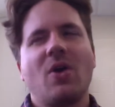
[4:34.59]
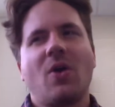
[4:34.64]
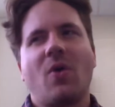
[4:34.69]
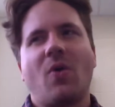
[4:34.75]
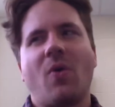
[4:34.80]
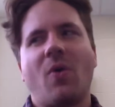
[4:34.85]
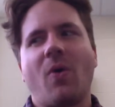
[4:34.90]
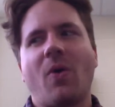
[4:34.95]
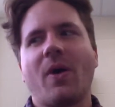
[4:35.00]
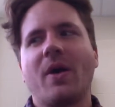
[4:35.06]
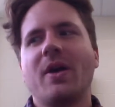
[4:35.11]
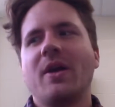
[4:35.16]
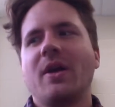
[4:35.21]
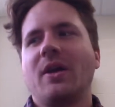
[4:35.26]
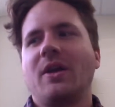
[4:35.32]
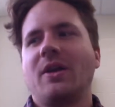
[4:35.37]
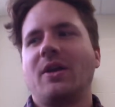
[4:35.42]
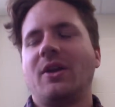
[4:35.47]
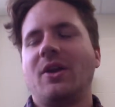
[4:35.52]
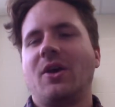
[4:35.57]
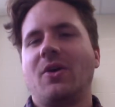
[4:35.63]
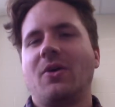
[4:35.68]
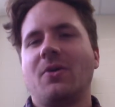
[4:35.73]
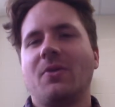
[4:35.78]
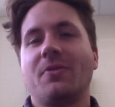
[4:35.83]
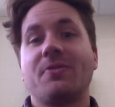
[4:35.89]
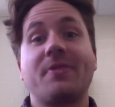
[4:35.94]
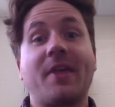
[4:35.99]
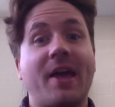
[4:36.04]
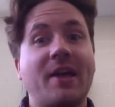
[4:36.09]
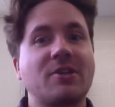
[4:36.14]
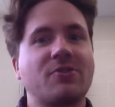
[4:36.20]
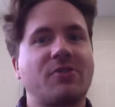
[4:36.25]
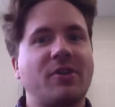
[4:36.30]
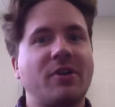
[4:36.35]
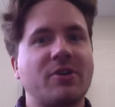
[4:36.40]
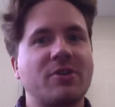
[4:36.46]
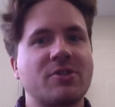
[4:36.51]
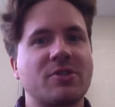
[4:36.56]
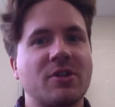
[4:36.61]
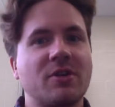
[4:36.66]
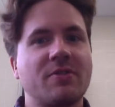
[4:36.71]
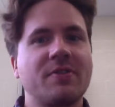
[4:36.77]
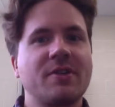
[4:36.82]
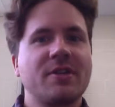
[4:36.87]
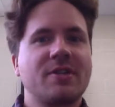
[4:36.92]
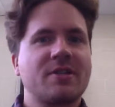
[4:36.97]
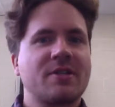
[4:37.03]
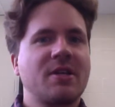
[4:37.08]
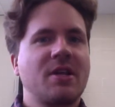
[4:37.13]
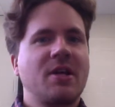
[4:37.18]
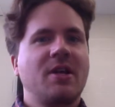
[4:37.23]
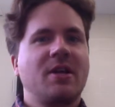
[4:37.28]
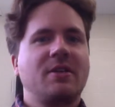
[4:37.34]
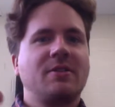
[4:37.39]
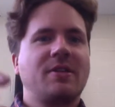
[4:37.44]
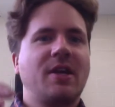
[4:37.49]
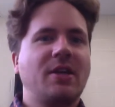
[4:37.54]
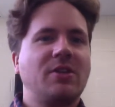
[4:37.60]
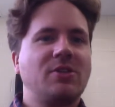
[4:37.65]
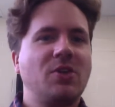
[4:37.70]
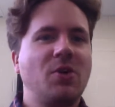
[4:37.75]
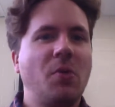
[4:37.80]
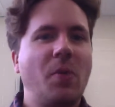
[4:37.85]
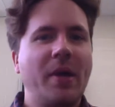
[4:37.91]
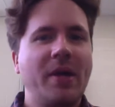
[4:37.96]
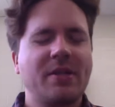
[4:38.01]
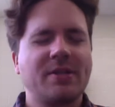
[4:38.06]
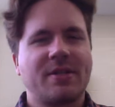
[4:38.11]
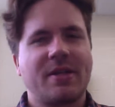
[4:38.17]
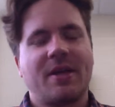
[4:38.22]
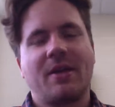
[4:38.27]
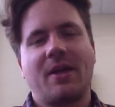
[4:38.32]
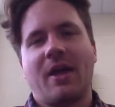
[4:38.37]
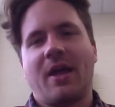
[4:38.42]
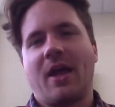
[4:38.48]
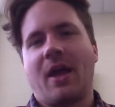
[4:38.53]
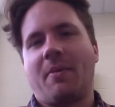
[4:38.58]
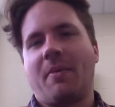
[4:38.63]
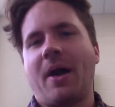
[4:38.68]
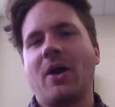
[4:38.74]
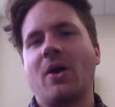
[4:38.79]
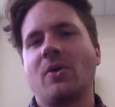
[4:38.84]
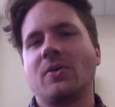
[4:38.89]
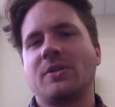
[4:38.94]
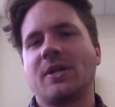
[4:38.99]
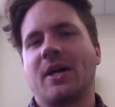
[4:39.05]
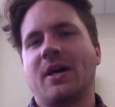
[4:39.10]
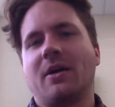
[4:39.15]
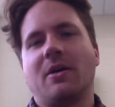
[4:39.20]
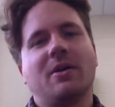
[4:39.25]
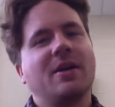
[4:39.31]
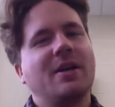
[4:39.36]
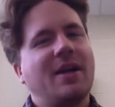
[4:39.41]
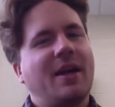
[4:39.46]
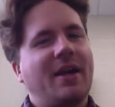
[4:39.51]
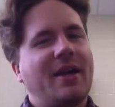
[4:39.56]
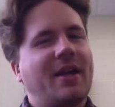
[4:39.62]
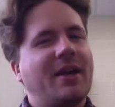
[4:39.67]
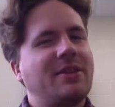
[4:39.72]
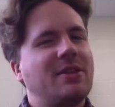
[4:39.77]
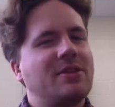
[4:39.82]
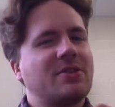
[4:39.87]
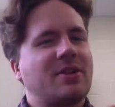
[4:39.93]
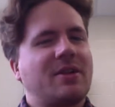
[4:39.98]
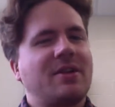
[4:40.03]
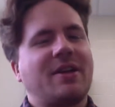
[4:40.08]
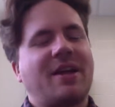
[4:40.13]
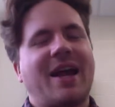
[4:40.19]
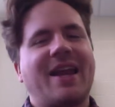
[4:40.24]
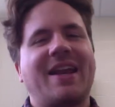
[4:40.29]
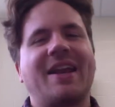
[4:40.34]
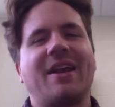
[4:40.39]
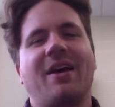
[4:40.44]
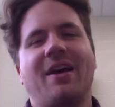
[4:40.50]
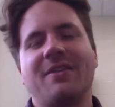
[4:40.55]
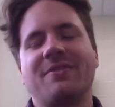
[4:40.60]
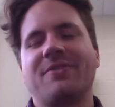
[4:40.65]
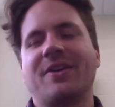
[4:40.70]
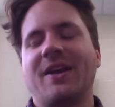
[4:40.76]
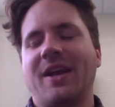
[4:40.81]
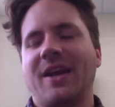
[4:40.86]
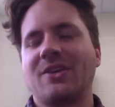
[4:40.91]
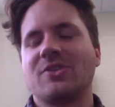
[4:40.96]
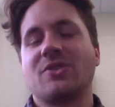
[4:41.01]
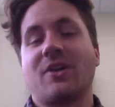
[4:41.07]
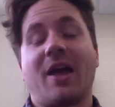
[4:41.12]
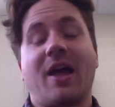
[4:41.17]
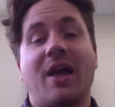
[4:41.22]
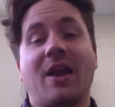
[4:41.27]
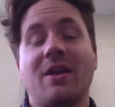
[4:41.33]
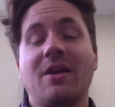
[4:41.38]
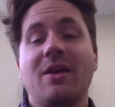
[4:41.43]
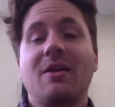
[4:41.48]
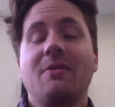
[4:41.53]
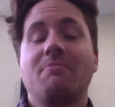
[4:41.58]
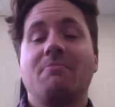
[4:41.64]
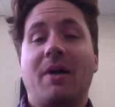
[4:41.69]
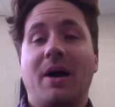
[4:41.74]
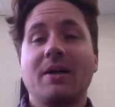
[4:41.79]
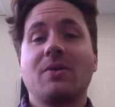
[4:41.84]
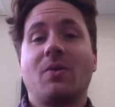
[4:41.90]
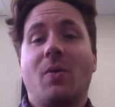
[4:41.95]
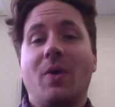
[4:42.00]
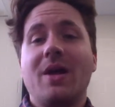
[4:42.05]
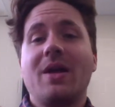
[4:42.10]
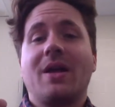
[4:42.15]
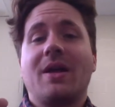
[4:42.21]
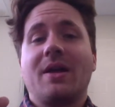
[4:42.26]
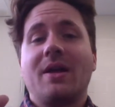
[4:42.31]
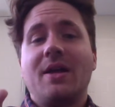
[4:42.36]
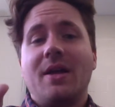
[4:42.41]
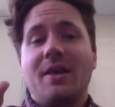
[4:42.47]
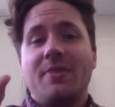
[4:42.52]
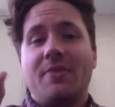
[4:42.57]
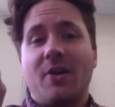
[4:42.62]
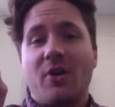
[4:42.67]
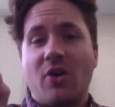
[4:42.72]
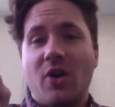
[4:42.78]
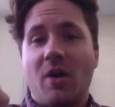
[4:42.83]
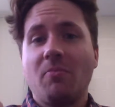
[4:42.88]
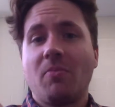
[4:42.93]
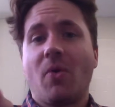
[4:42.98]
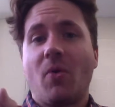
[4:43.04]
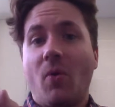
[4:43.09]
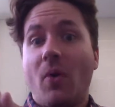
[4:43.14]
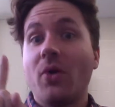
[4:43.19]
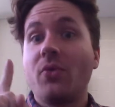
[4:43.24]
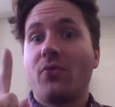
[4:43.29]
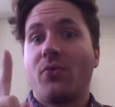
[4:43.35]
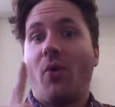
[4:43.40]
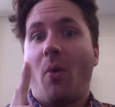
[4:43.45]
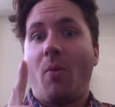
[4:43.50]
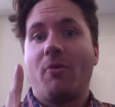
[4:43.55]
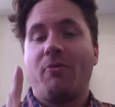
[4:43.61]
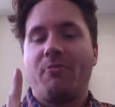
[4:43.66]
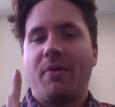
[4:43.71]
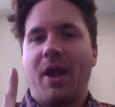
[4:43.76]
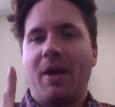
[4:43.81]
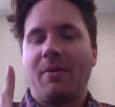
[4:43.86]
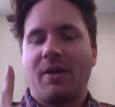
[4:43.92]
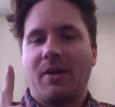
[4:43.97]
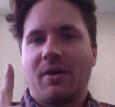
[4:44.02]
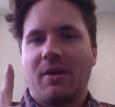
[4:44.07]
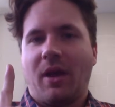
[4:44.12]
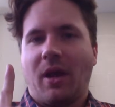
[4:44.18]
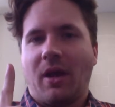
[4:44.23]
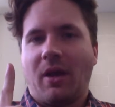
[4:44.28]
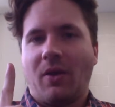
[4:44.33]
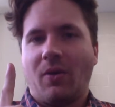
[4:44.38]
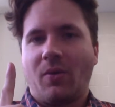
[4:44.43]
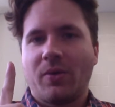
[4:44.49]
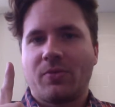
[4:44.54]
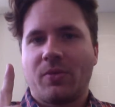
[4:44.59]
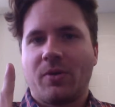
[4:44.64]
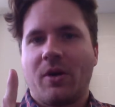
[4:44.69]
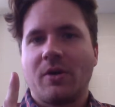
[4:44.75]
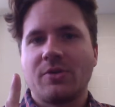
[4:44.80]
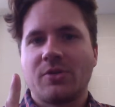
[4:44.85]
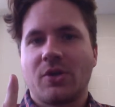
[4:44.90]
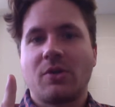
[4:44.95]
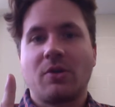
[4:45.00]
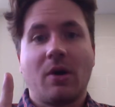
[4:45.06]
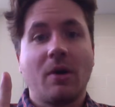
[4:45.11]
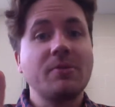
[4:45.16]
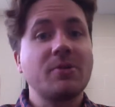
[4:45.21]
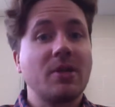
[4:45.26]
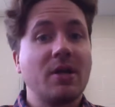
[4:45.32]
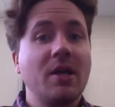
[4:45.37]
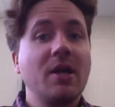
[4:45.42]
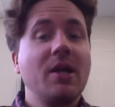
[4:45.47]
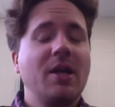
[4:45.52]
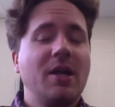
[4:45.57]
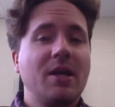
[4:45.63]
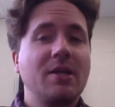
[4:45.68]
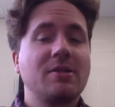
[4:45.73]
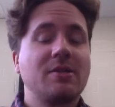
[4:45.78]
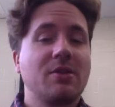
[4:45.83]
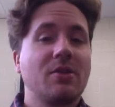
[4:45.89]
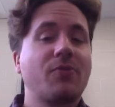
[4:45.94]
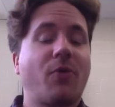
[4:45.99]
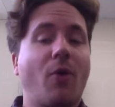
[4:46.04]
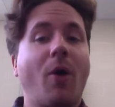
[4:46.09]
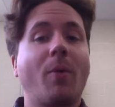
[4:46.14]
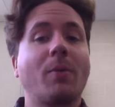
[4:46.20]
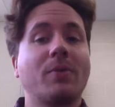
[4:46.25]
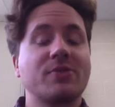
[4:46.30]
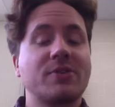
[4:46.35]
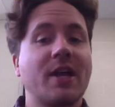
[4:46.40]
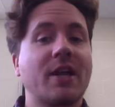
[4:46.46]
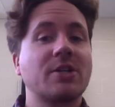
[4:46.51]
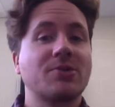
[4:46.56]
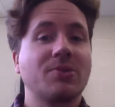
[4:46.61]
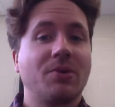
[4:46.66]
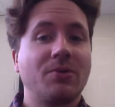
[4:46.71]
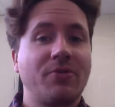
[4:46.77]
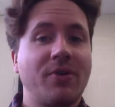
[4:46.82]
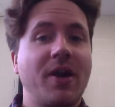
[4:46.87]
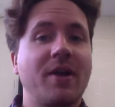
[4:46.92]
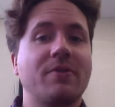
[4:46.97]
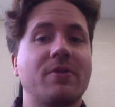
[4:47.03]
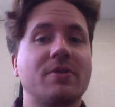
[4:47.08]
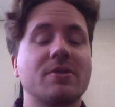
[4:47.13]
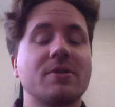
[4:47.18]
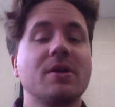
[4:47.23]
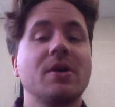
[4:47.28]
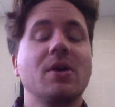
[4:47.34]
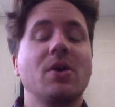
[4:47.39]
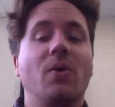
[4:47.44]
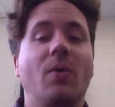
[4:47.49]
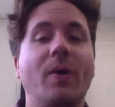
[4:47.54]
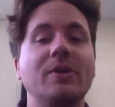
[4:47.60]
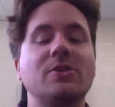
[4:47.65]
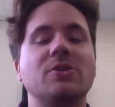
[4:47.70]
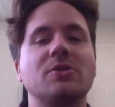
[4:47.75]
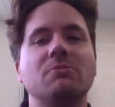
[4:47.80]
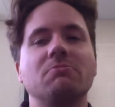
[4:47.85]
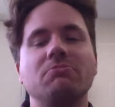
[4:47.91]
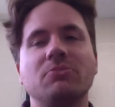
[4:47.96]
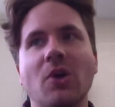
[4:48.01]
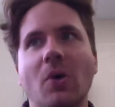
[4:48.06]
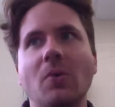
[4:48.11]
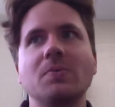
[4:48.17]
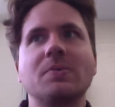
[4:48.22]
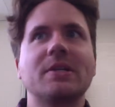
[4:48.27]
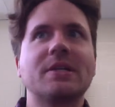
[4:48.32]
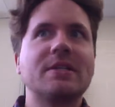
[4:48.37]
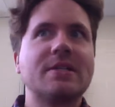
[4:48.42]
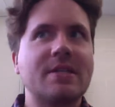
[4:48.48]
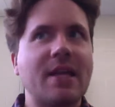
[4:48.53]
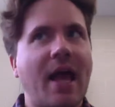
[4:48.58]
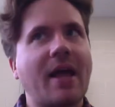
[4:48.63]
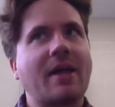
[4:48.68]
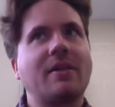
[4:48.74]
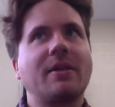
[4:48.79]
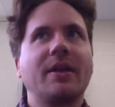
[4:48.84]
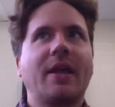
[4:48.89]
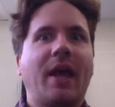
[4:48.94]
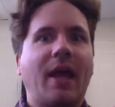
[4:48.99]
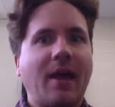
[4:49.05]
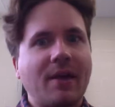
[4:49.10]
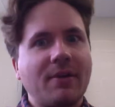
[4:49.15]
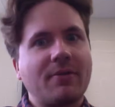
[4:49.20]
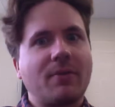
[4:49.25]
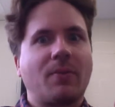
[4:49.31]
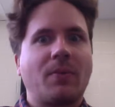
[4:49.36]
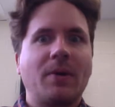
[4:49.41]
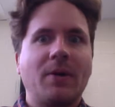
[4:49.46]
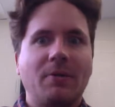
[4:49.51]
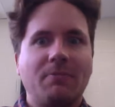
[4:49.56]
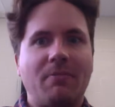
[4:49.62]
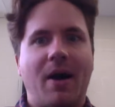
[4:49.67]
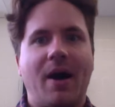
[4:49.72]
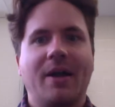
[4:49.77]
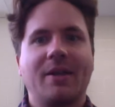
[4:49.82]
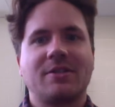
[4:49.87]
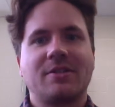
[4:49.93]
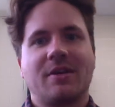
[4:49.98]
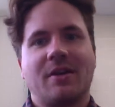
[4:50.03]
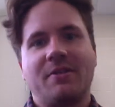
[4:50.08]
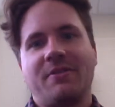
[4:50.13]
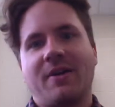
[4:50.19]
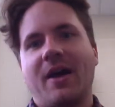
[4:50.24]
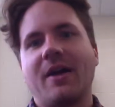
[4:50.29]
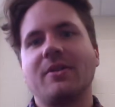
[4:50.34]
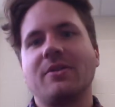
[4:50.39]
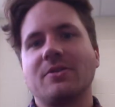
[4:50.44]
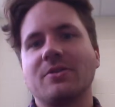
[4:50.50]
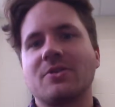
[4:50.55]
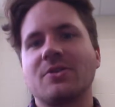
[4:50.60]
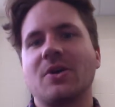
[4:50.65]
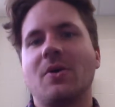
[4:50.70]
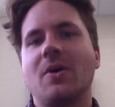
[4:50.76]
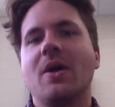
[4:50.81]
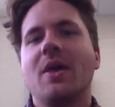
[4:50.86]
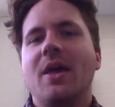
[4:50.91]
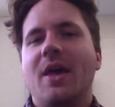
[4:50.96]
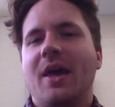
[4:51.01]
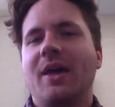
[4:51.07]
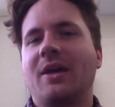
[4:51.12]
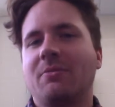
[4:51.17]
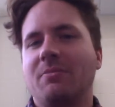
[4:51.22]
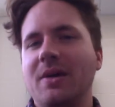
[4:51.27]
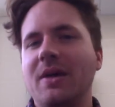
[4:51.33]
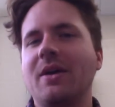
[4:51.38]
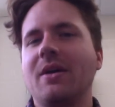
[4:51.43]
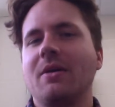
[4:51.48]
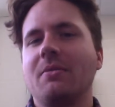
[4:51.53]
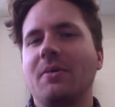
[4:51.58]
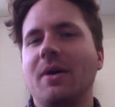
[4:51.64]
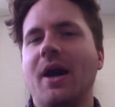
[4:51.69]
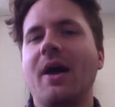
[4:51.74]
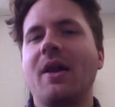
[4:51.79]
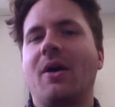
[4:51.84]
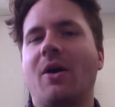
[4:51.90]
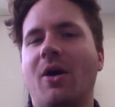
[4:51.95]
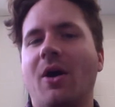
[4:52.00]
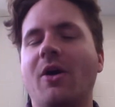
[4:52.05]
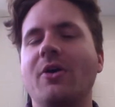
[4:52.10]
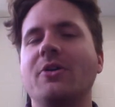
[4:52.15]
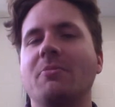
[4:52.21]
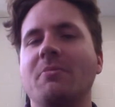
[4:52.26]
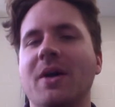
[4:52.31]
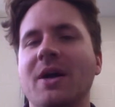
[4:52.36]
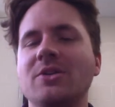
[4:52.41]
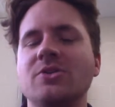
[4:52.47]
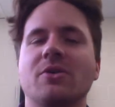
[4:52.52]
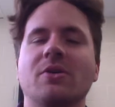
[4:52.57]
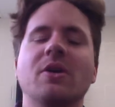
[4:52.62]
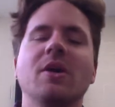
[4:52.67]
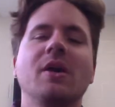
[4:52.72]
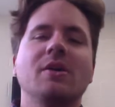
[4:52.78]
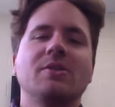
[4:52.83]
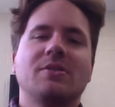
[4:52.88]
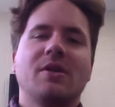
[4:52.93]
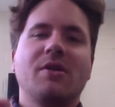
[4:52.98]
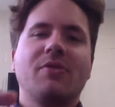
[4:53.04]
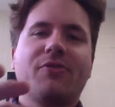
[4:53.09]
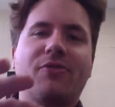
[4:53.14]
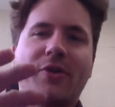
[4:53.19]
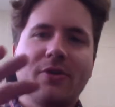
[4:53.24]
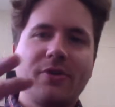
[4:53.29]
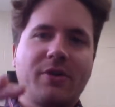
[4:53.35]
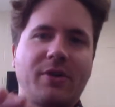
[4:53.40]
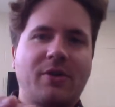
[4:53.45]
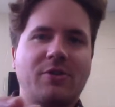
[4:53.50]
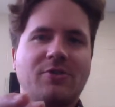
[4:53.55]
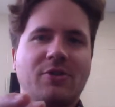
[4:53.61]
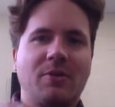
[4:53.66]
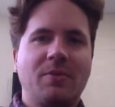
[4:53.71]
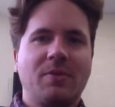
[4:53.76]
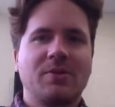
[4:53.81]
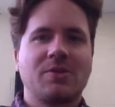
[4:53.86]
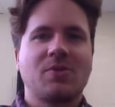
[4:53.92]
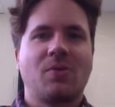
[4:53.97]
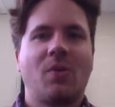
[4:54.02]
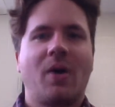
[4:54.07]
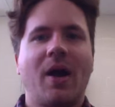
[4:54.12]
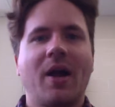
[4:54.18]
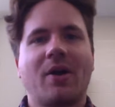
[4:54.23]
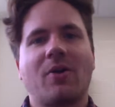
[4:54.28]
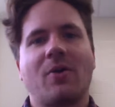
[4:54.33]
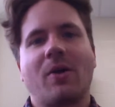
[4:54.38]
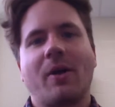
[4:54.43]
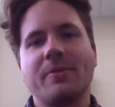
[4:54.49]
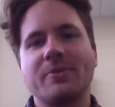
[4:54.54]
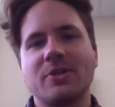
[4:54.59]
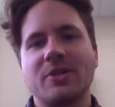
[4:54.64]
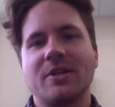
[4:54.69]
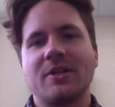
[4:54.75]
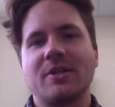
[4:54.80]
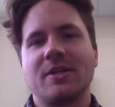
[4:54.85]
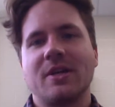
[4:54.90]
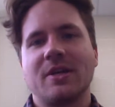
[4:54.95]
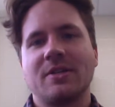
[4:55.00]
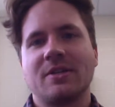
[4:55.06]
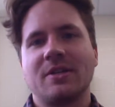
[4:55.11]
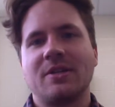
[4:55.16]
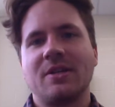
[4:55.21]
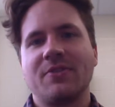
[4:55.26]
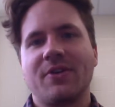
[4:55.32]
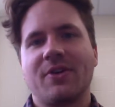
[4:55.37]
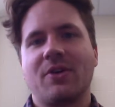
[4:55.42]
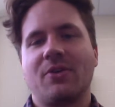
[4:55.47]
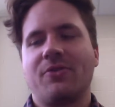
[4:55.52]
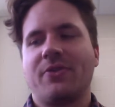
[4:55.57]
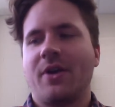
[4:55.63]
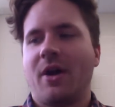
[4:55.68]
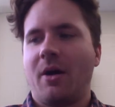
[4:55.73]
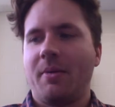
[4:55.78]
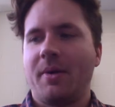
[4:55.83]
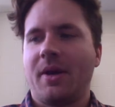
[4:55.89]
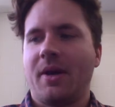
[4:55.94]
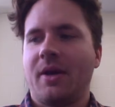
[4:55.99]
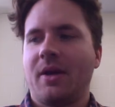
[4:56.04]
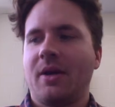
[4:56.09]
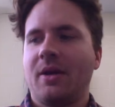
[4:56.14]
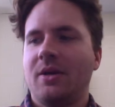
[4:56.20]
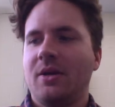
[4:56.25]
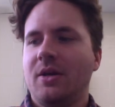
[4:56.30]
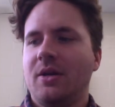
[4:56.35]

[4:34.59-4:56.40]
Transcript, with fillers: Or, you know, thanks for your service. Take 2 weeks at my hotel. Again, these are kind of non-financial. And by the way, the number one form of payment with regards to corruption is in the form of sexual favors, which don't exactly have a real monetary value. So it can become kind of hard to measure. So that further contributes to why corruption is a difficult phenomenon